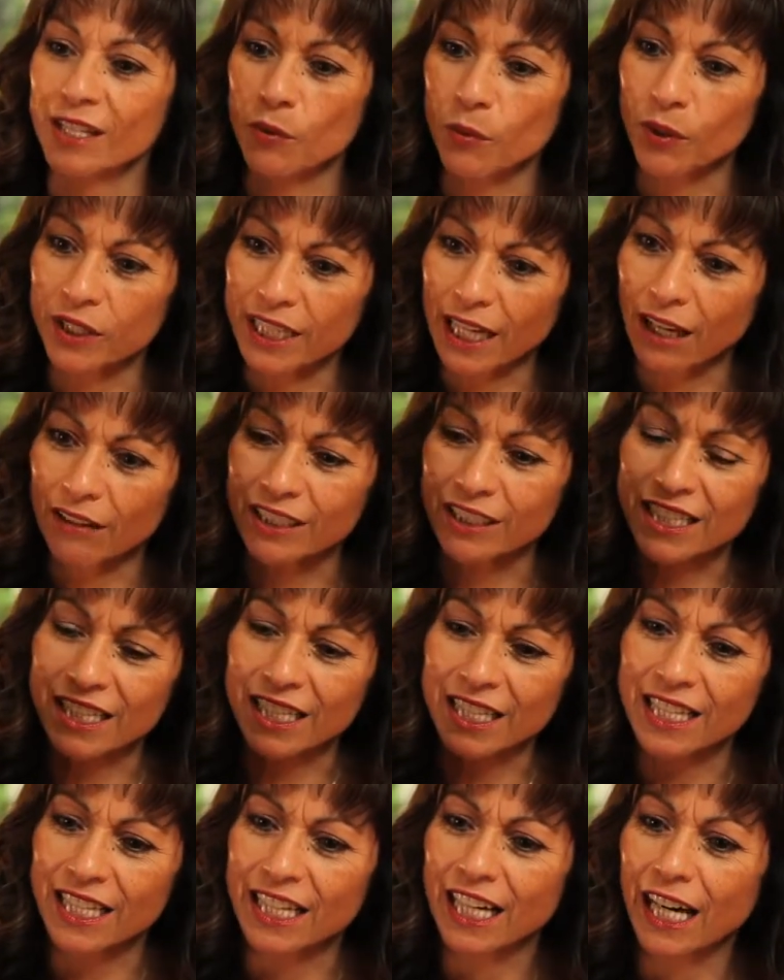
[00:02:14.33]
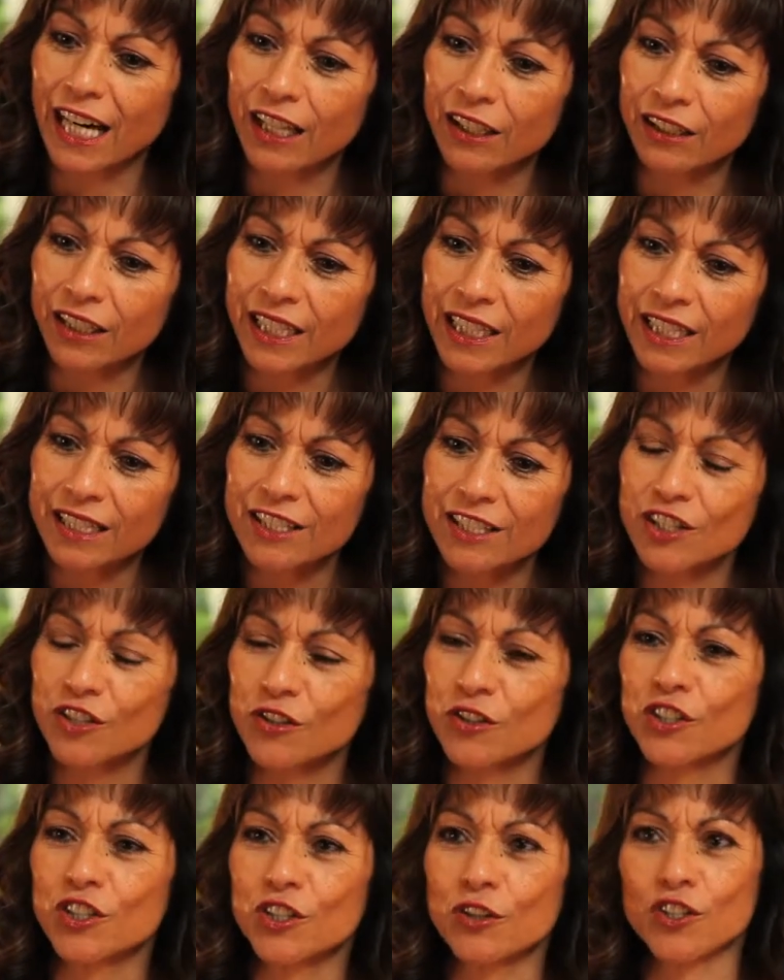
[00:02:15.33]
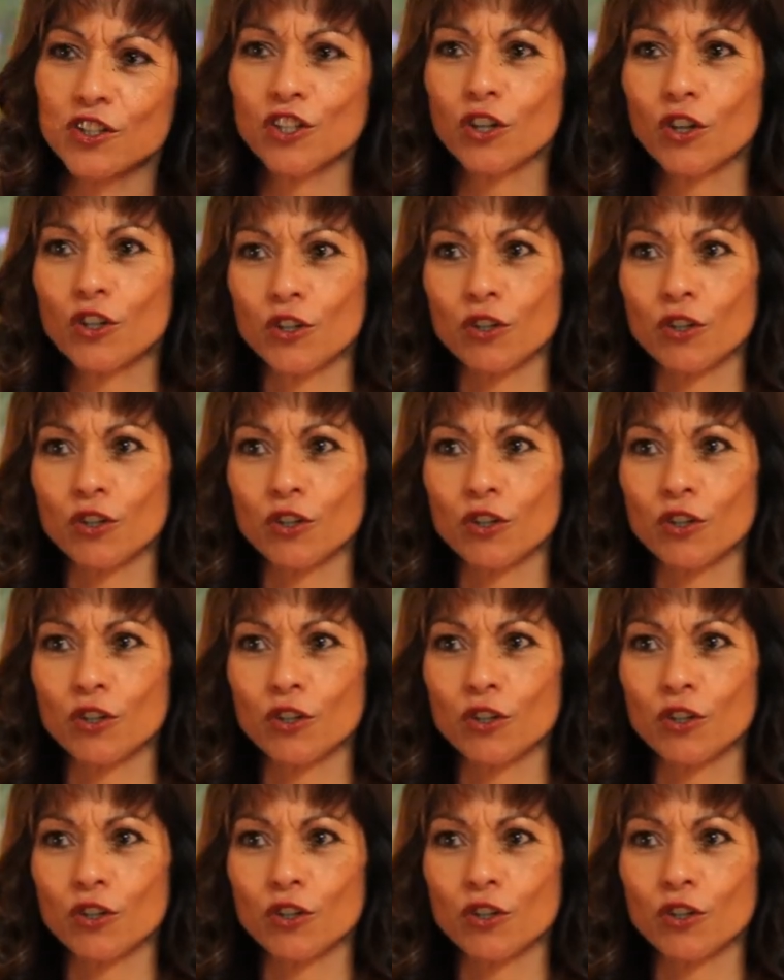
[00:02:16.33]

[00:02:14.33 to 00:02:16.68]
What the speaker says: He went down into the gully to show